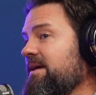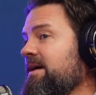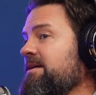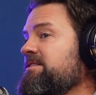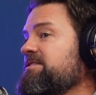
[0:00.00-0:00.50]

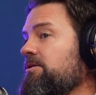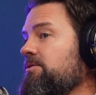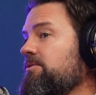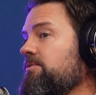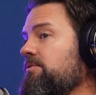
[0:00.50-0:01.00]
And
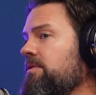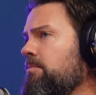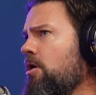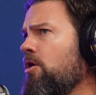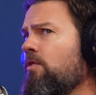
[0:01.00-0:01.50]
so
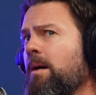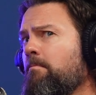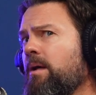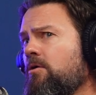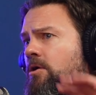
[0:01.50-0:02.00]
all
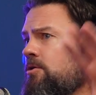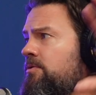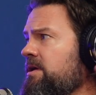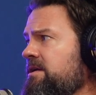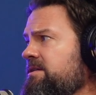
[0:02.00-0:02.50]
that
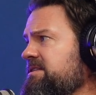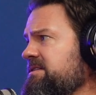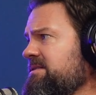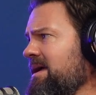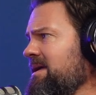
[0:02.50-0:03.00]

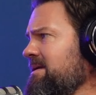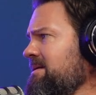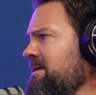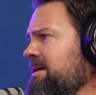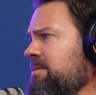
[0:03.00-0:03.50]
Balcones
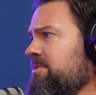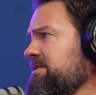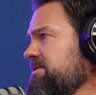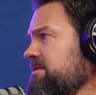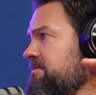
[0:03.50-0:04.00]
Canyon Land
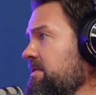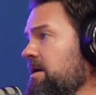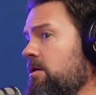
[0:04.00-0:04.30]
Preserve,